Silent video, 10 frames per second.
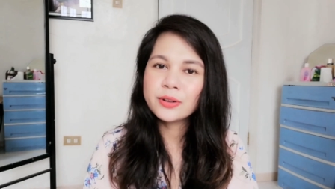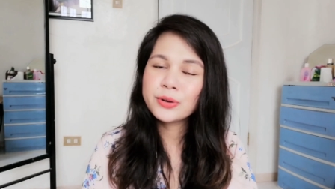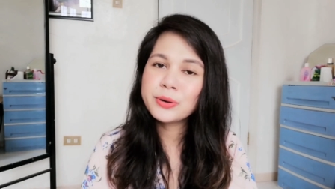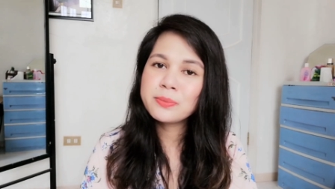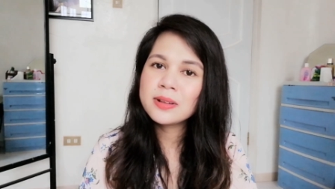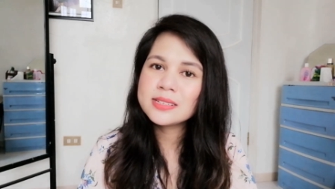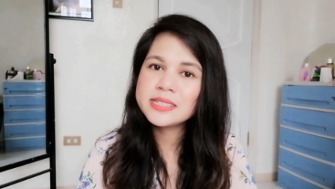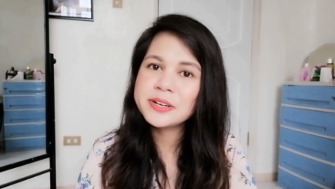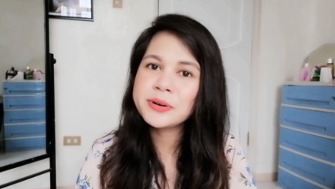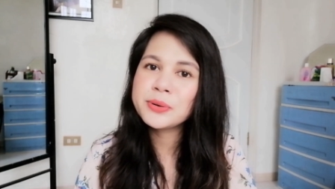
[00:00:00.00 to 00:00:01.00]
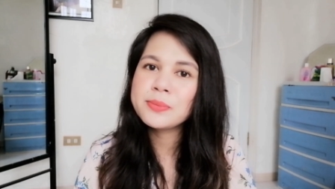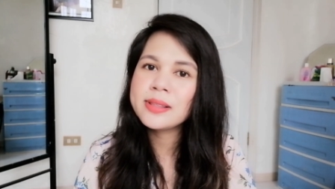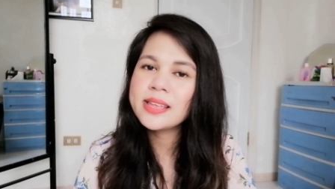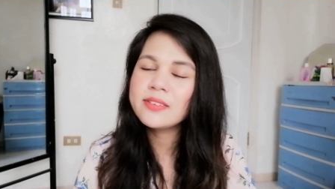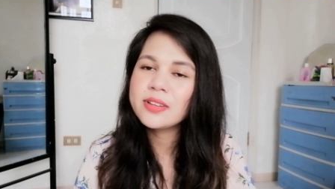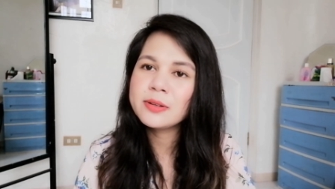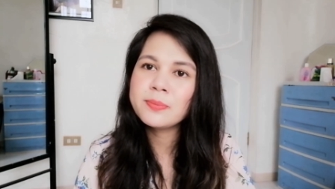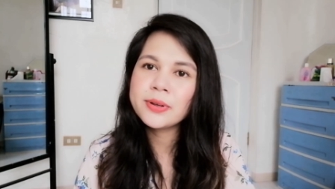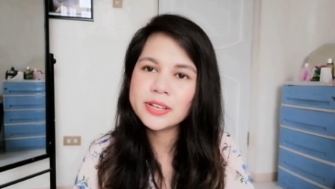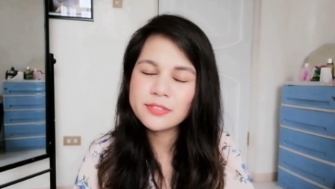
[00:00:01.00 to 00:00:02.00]
Normal serum level zero
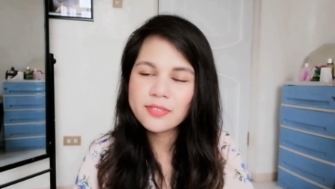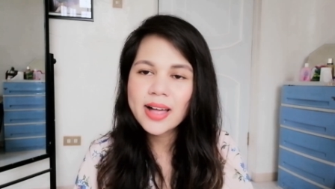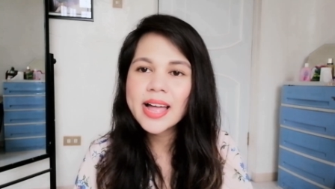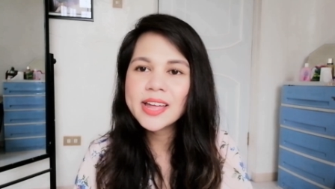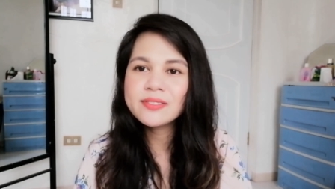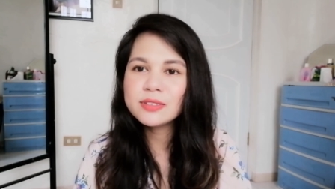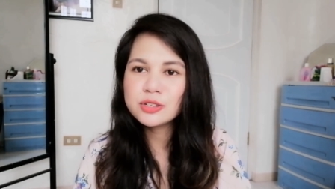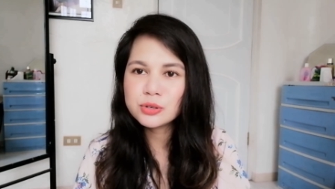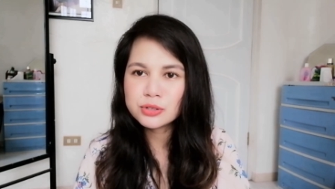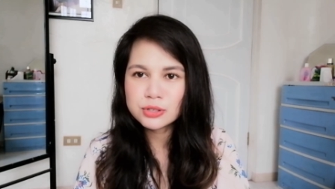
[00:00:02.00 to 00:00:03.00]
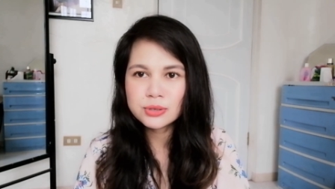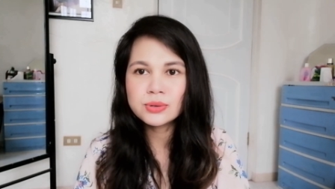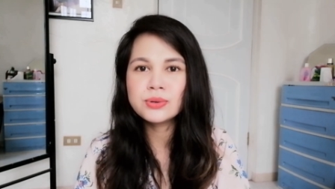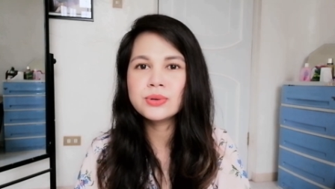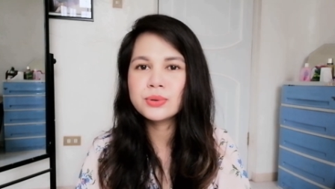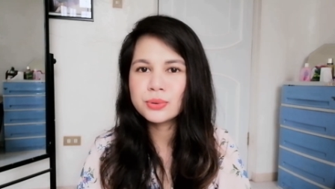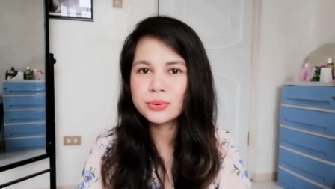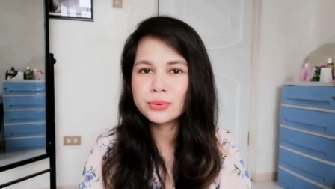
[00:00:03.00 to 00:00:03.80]
point five to two.